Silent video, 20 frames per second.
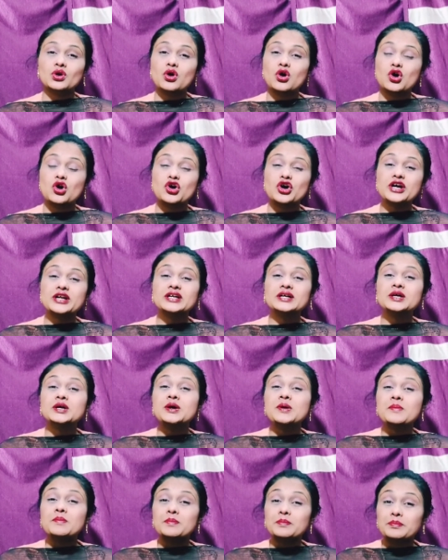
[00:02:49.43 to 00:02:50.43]
or
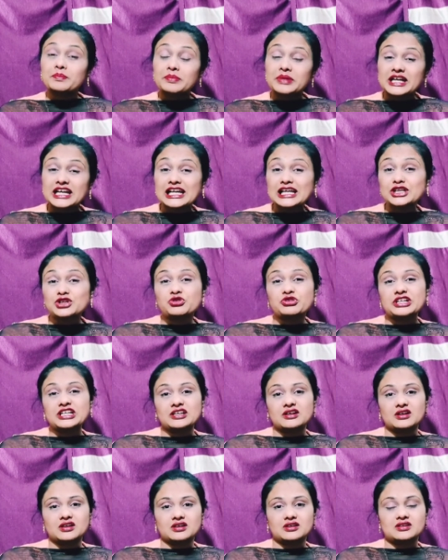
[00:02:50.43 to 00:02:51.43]
pale
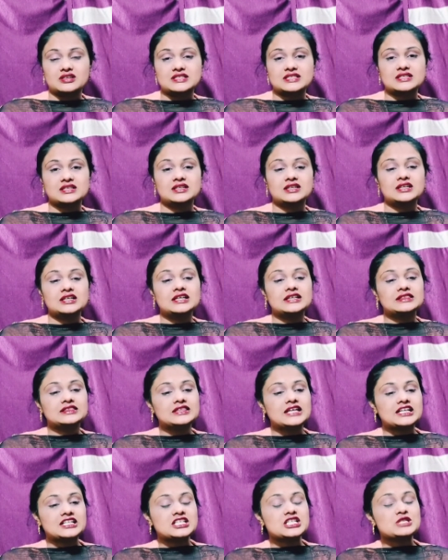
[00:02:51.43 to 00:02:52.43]
urine occurs,
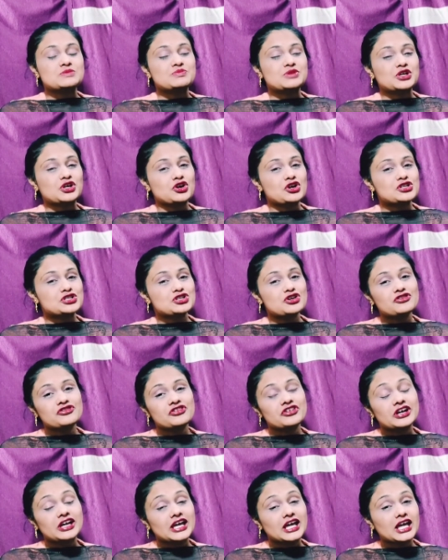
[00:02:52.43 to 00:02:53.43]
that is because of
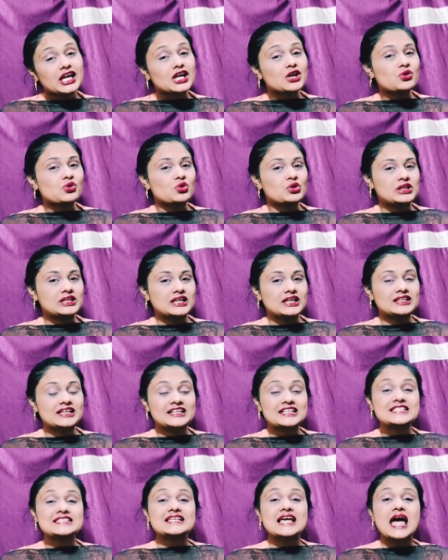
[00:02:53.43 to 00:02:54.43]
acolia,
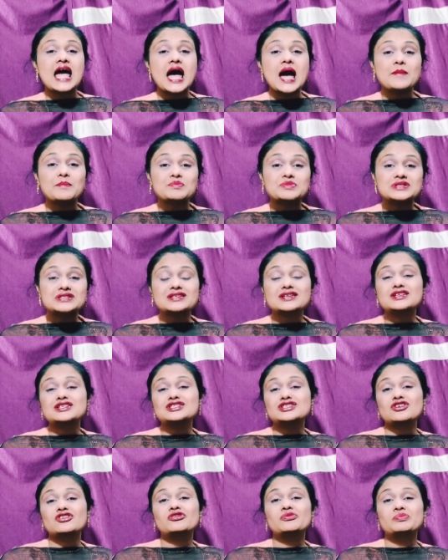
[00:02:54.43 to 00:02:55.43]
that is
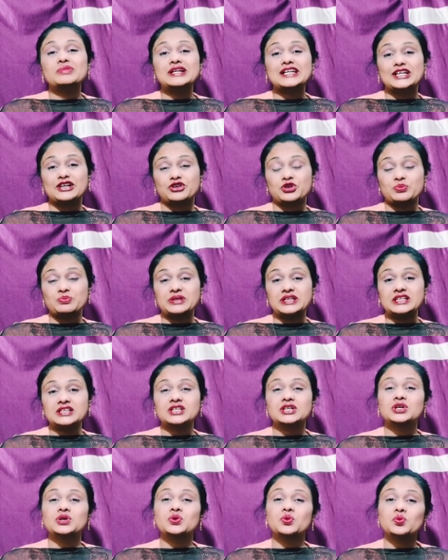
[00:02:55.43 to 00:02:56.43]
absence of bilirubin
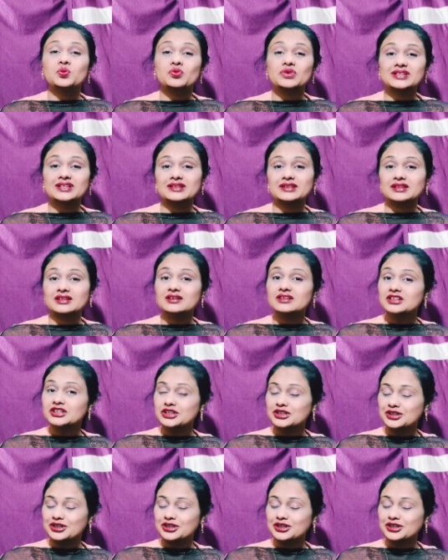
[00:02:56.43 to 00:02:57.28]
within the